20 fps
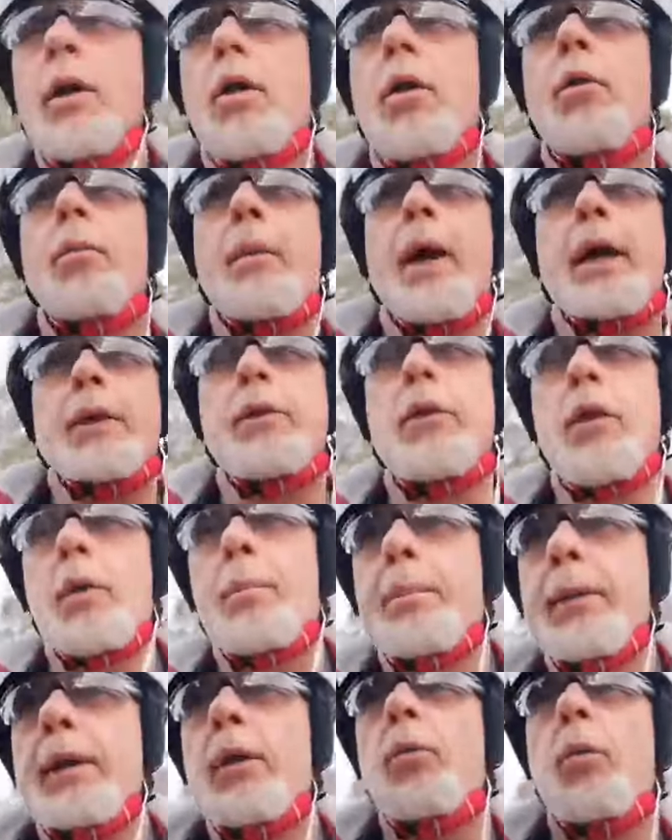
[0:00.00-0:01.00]
or may
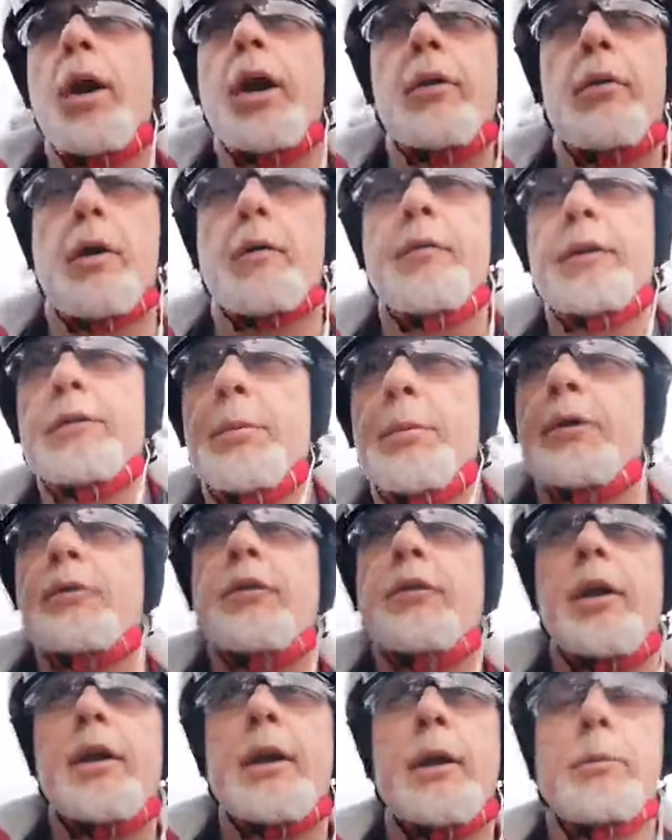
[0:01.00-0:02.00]
not be aware of, it's
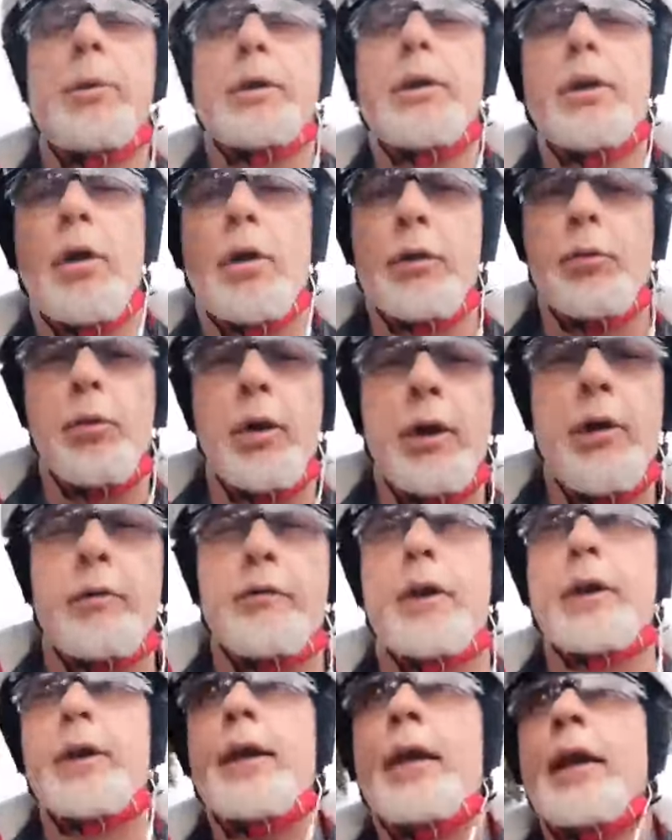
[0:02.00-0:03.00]
most likely we're not aware
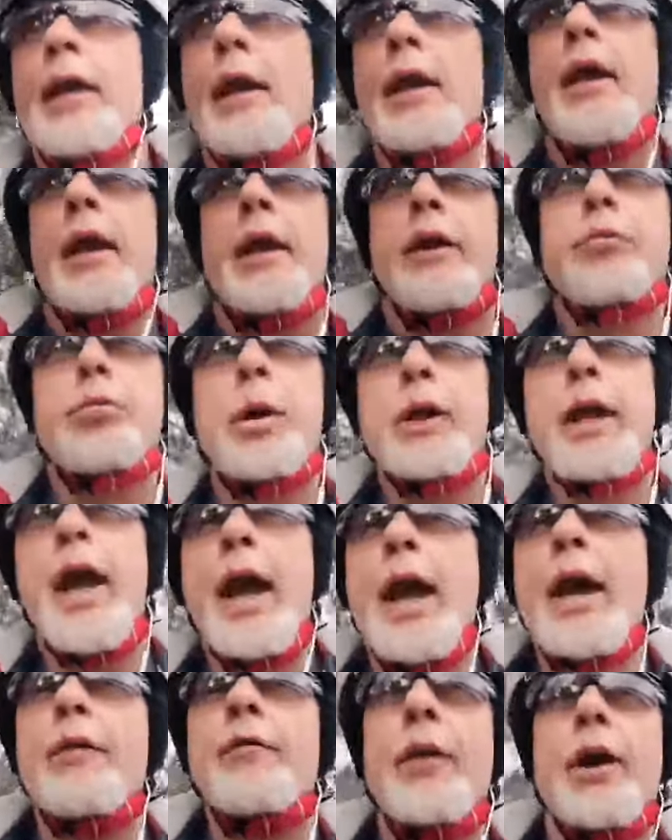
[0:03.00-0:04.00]
of it. If we
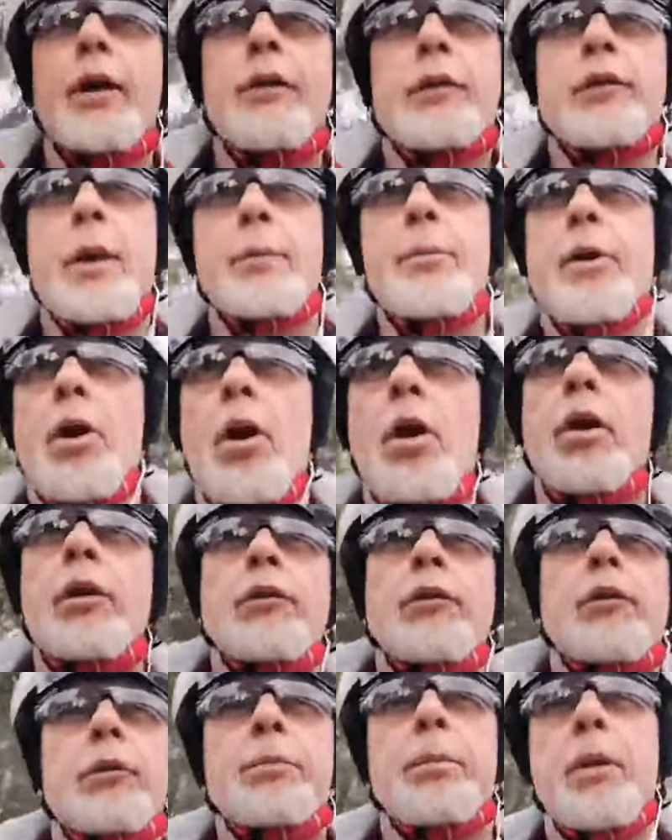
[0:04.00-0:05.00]
have a
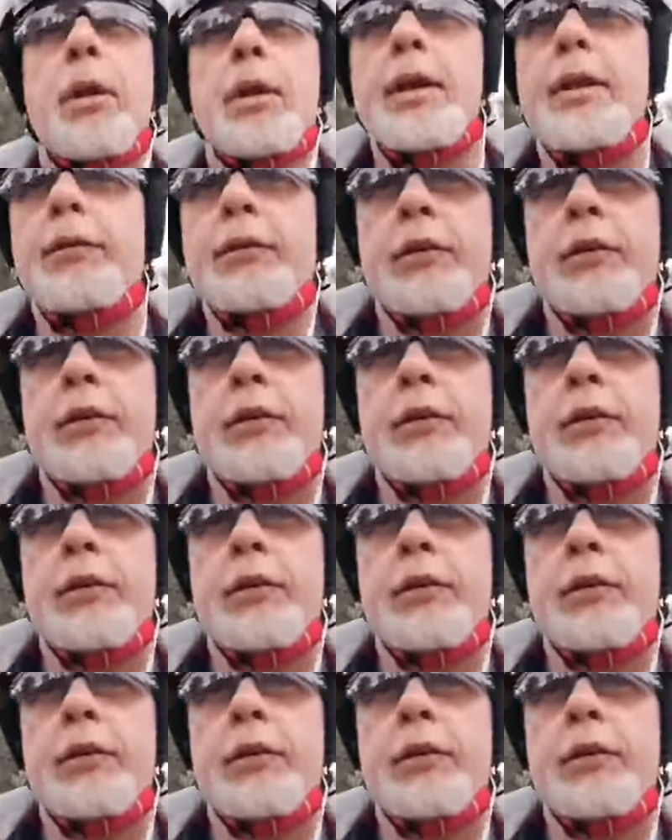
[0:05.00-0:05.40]
subconscious belief